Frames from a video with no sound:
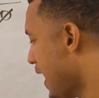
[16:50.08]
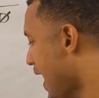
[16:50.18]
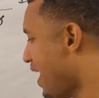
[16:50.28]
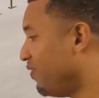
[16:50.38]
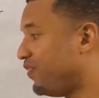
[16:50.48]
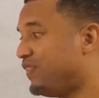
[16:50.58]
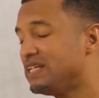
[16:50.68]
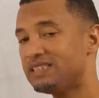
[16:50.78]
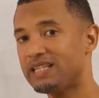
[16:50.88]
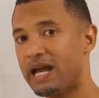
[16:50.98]
And
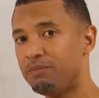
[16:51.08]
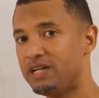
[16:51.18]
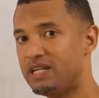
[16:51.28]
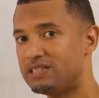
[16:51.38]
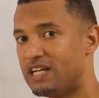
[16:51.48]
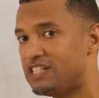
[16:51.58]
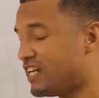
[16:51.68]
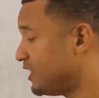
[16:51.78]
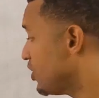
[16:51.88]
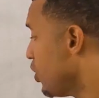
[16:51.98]
this time, ladies and
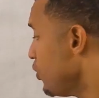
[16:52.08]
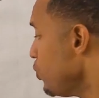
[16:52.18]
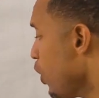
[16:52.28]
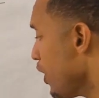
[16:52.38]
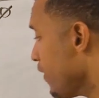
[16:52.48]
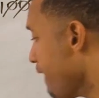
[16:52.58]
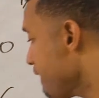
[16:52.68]
gents, your